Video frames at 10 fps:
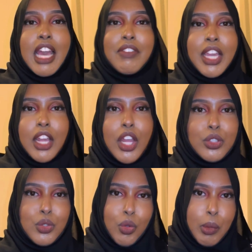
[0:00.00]
have like a lot
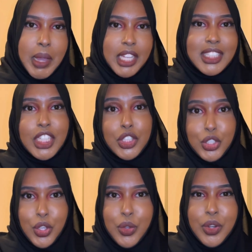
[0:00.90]
to talk about. Stay
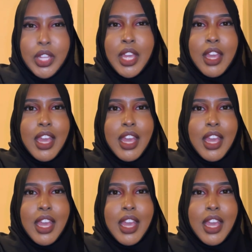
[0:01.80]
tuned.